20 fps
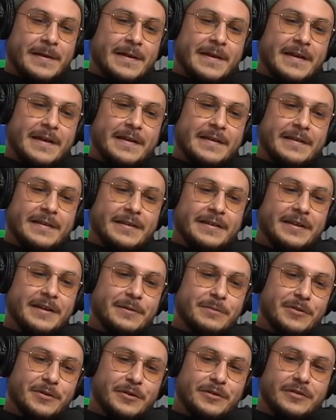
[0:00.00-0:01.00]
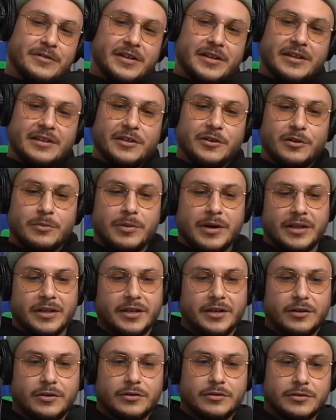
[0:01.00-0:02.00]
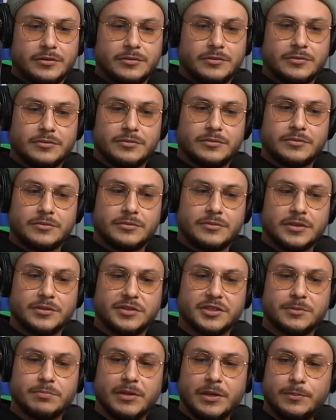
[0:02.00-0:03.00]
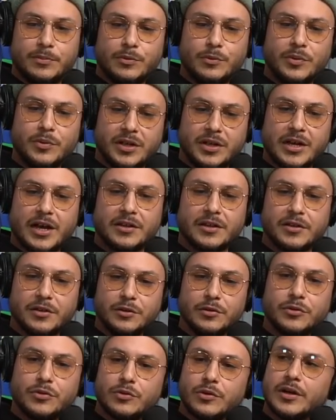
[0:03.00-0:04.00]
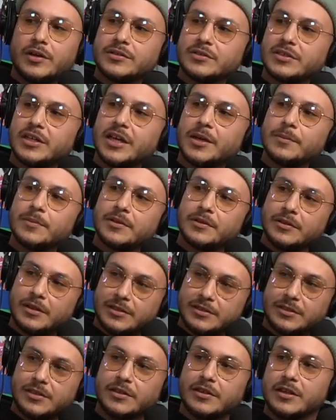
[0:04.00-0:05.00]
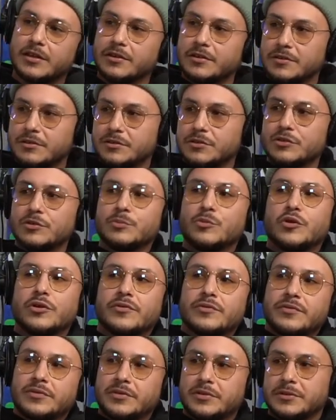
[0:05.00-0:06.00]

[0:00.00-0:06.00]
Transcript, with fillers: and then, yeah, bro, like little by little, it was just people we kind of knew throughout time. And that's how that crew morphed.